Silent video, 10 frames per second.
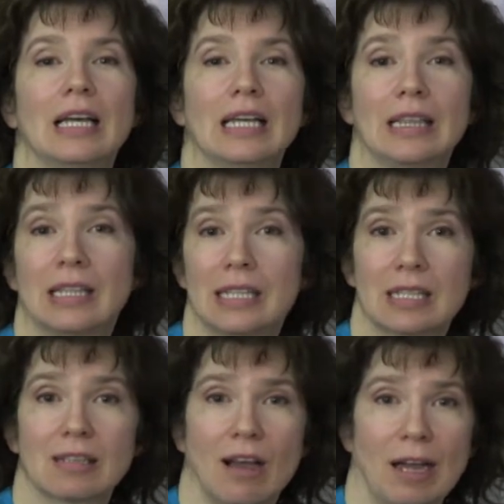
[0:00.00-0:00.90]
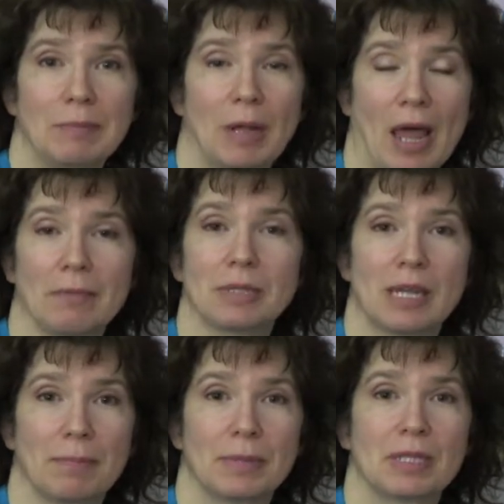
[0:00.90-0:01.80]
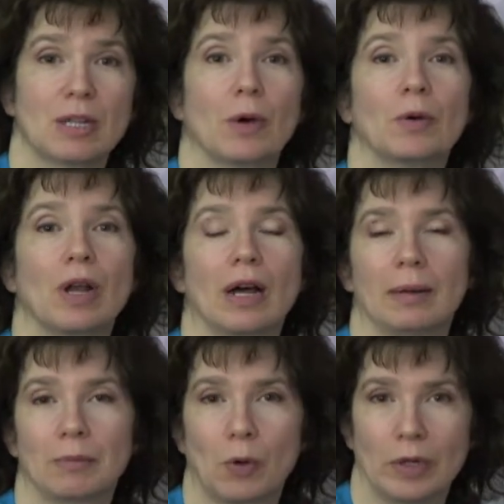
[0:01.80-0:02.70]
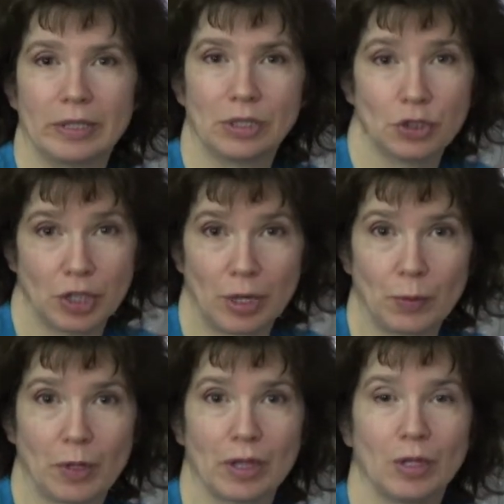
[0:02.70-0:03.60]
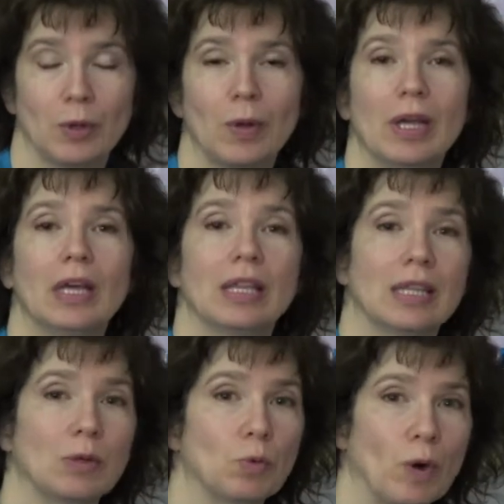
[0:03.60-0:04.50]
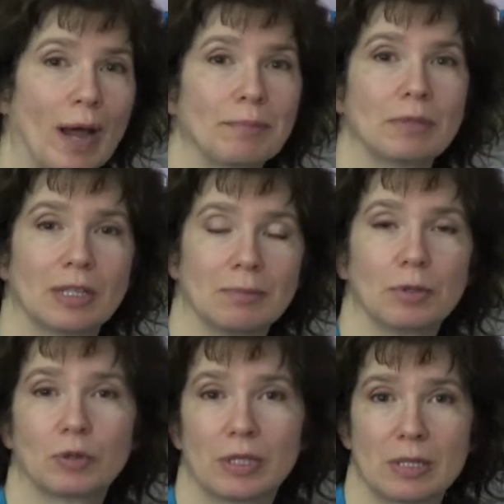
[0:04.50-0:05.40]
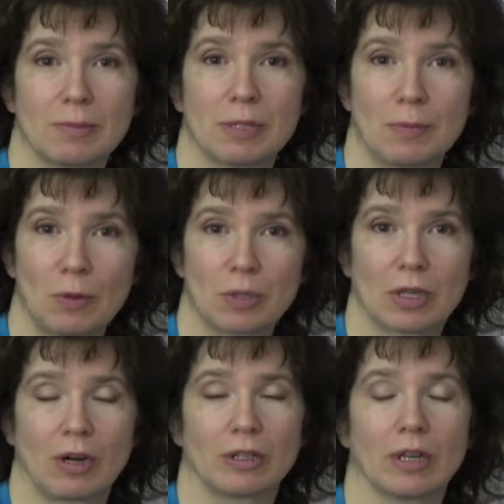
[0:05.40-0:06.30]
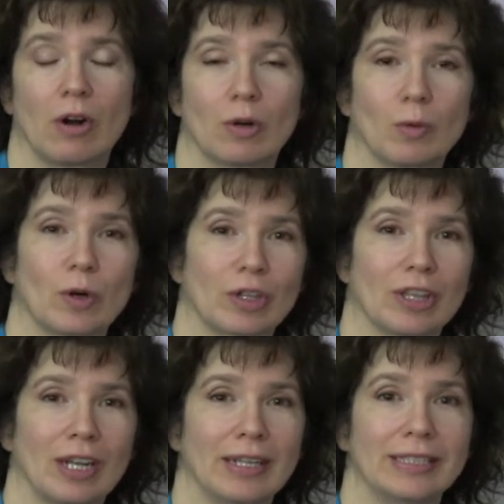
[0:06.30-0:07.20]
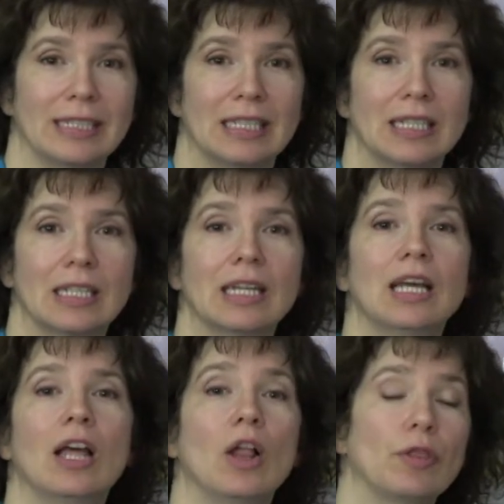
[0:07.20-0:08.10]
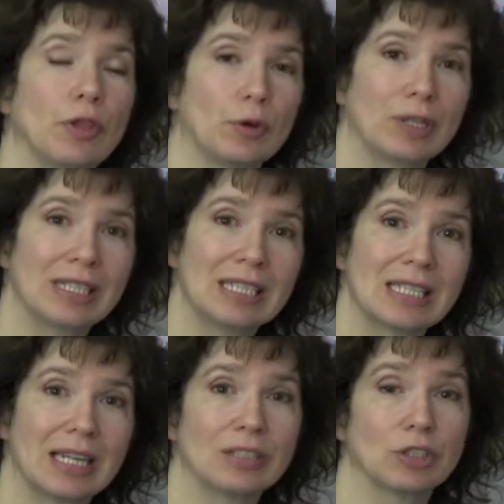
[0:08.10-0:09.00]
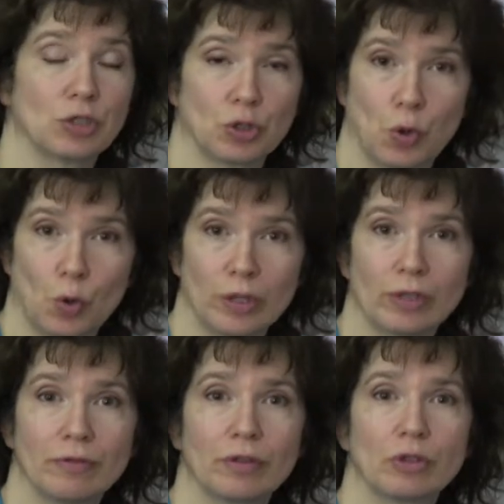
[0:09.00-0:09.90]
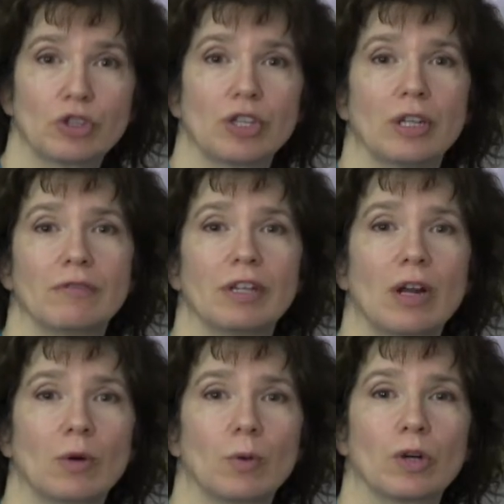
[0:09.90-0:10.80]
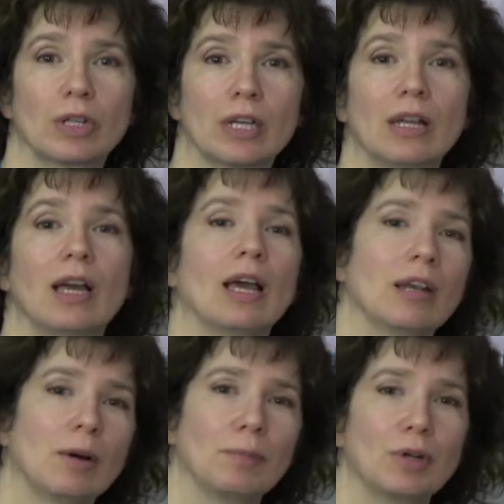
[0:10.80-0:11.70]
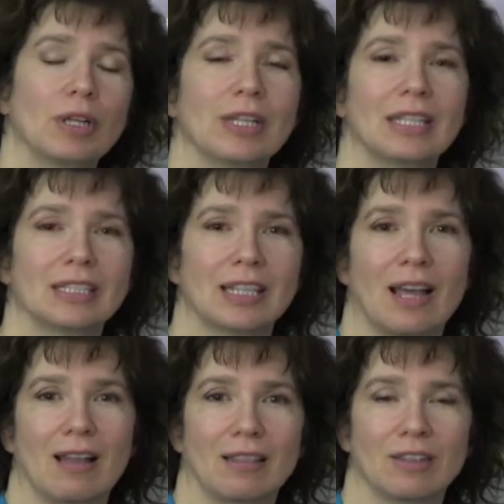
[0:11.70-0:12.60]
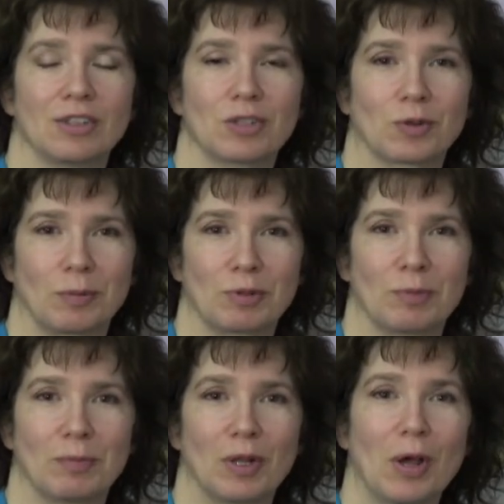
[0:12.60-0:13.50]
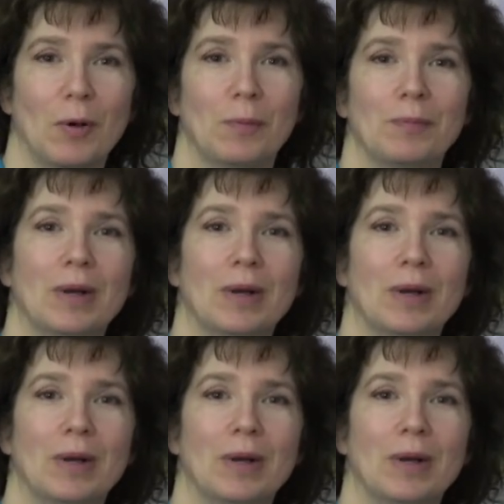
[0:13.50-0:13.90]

In this time-lapse episode, I'm going to share with you the wrapped-up Christmas postcard artwork that I did. There is a tutorial version of the artwork, and I'll put a link to that in the description below.